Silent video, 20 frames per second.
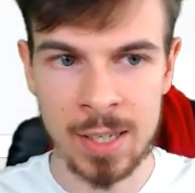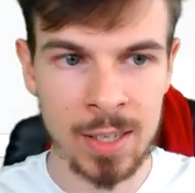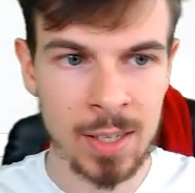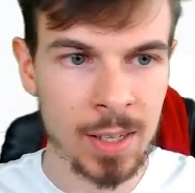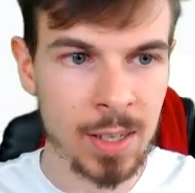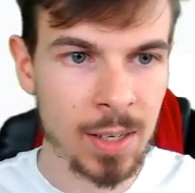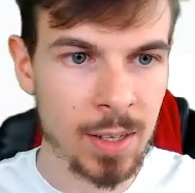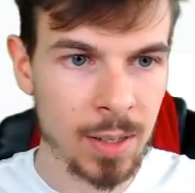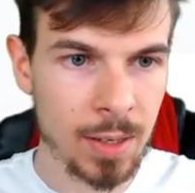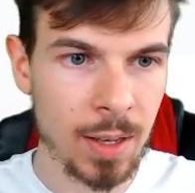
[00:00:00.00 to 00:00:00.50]

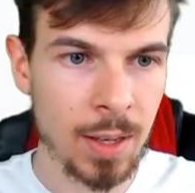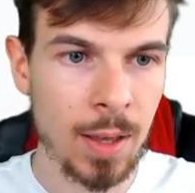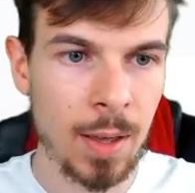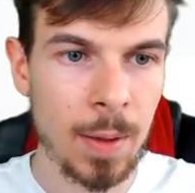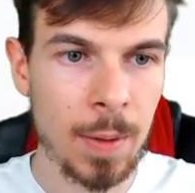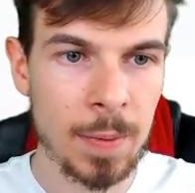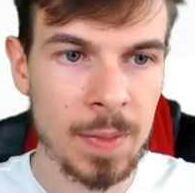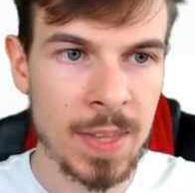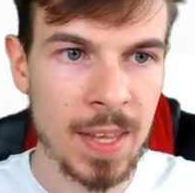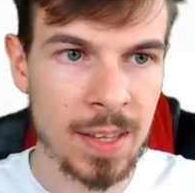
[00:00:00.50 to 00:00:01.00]

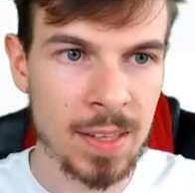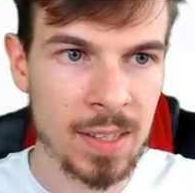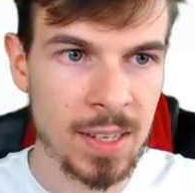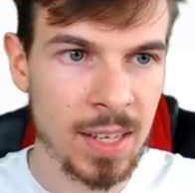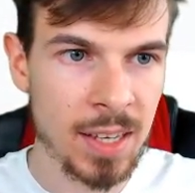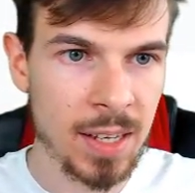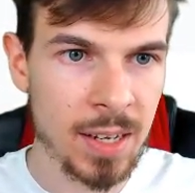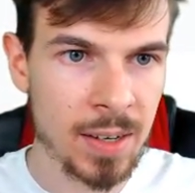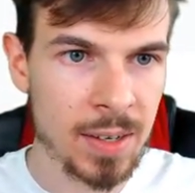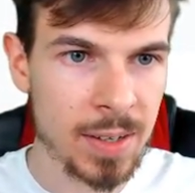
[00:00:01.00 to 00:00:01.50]
Then
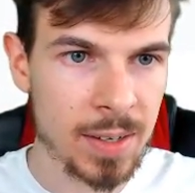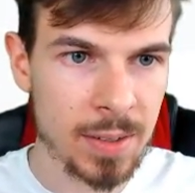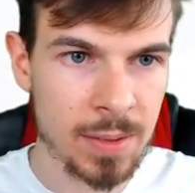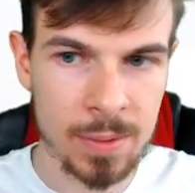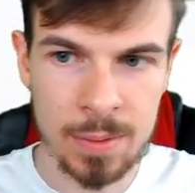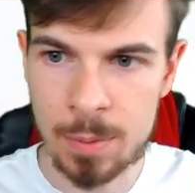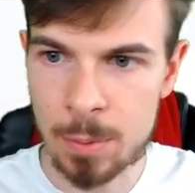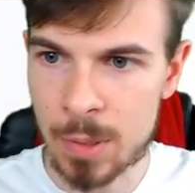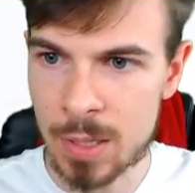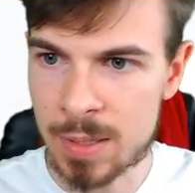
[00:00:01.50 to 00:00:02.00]
here,
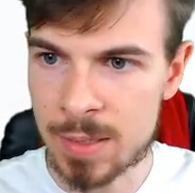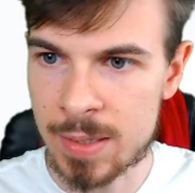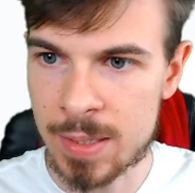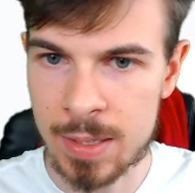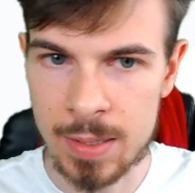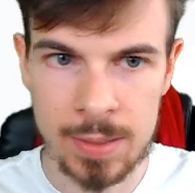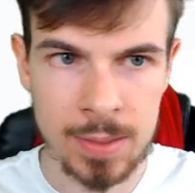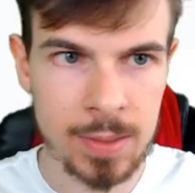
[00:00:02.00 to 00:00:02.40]
what's this?